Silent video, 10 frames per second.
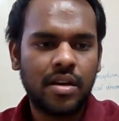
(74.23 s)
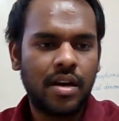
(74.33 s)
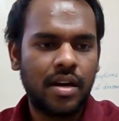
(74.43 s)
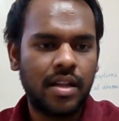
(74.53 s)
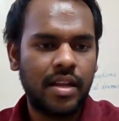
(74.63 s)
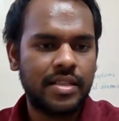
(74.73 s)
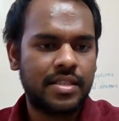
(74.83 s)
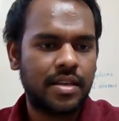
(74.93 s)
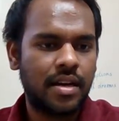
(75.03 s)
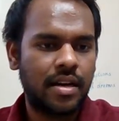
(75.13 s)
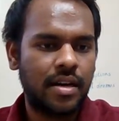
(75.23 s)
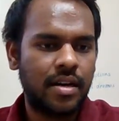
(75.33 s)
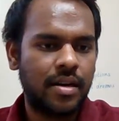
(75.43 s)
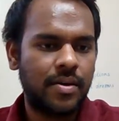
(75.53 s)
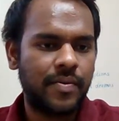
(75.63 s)
let's
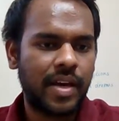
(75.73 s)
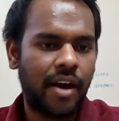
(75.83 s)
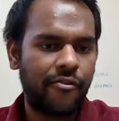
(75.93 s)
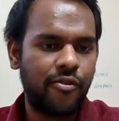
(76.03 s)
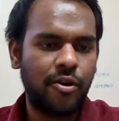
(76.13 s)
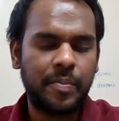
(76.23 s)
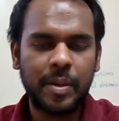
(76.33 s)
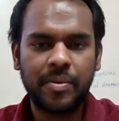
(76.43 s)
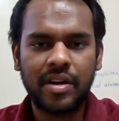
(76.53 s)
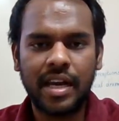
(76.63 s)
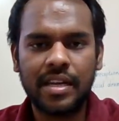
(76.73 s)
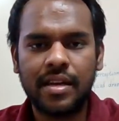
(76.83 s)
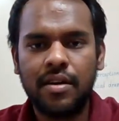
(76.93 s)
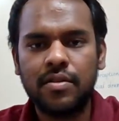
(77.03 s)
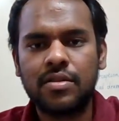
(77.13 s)
we have 4 people right
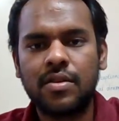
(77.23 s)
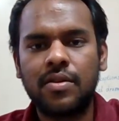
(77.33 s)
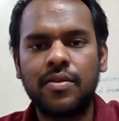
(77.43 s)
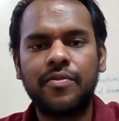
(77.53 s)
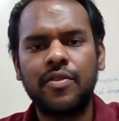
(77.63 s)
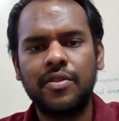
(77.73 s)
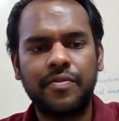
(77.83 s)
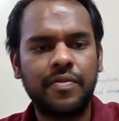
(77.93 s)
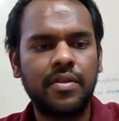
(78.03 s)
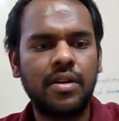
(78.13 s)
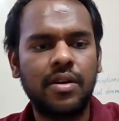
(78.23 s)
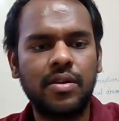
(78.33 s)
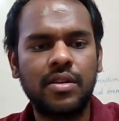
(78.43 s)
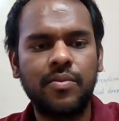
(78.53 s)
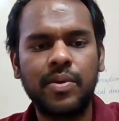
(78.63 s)
now, so for the
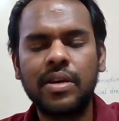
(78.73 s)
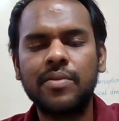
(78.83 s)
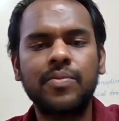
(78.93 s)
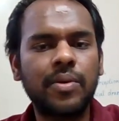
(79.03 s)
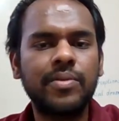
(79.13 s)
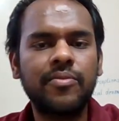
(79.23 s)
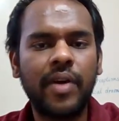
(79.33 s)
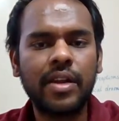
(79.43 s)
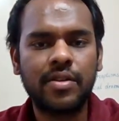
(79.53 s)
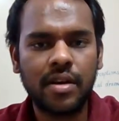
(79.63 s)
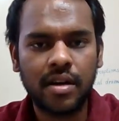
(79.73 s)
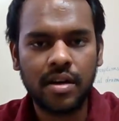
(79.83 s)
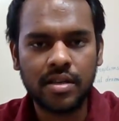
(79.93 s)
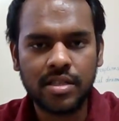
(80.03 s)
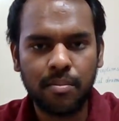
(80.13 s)
we will wait
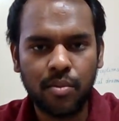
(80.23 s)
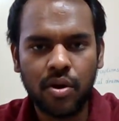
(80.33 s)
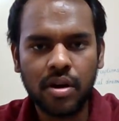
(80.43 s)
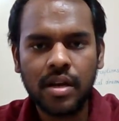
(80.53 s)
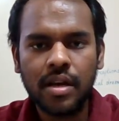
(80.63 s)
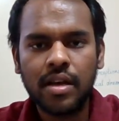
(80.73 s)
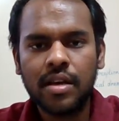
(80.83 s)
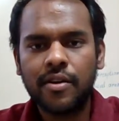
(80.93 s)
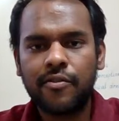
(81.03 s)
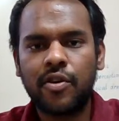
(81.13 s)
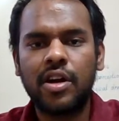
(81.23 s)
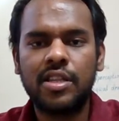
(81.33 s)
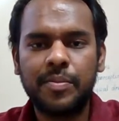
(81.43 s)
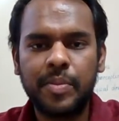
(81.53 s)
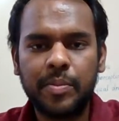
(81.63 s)
some more for
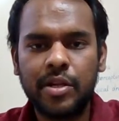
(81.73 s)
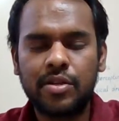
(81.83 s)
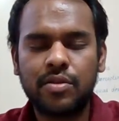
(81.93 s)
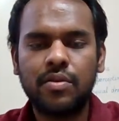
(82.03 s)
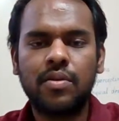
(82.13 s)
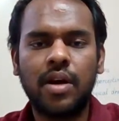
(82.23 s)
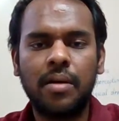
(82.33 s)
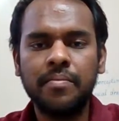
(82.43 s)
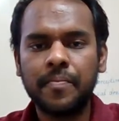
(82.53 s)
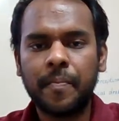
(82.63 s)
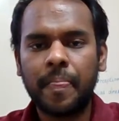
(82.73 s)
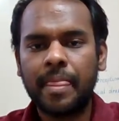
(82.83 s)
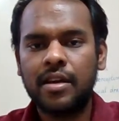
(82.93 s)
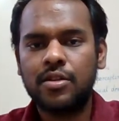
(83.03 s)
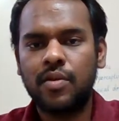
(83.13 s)
other people to come
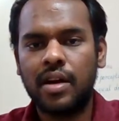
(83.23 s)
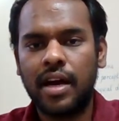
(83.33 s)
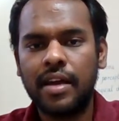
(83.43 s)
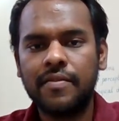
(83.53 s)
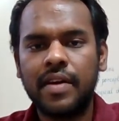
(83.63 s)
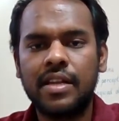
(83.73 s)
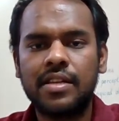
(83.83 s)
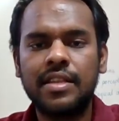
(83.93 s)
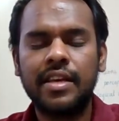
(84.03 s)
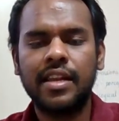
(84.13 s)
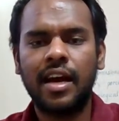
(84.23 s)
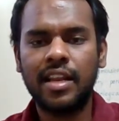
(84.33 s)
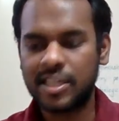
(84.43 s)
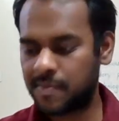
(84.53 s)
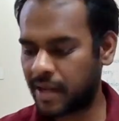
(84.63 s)
to arrive. Until then,
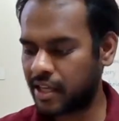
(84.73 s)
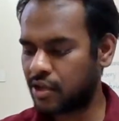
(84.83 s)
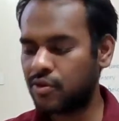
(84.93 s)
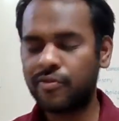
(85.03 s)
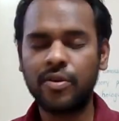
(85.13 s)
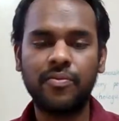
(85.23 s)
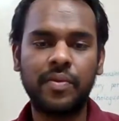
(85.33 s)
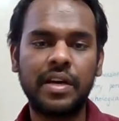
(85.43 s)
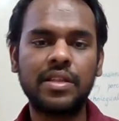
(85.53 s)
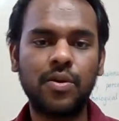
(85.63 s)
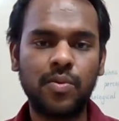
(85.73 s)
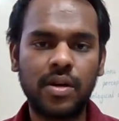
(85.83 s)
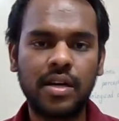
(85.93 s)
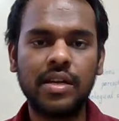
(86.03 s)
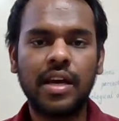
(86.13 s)
I'll explain you from where the
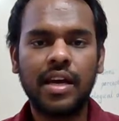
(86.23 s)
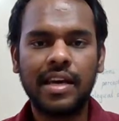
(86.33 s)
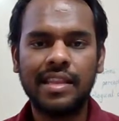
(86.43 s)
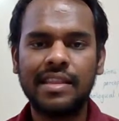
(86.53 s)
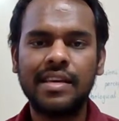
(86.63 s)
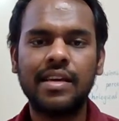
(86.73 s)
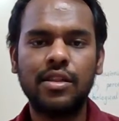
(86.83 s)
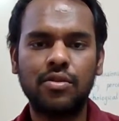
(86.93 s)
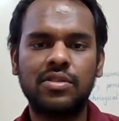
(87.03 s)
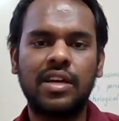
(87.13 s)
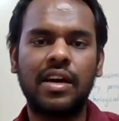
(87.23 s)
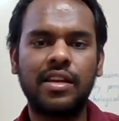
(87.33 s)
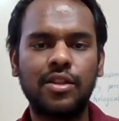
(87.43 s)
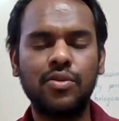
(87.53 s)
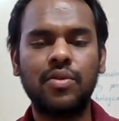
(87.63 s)
word Hindi,
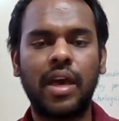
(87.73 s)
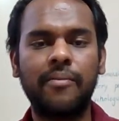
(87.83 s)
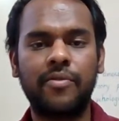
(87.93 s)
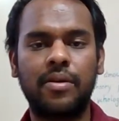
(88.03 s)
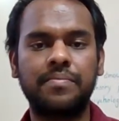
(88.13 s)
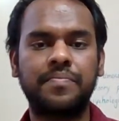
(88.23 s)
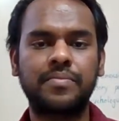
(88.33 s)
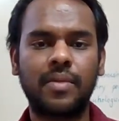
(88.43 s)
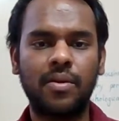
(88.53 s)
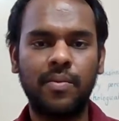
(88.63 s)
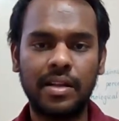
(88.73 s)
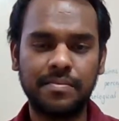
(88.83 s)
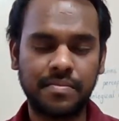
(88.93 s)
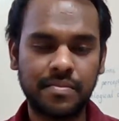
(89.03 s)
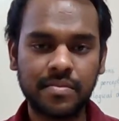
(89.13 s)
Hindustan, Hindu came from.
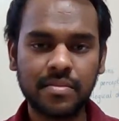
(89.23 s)
Well,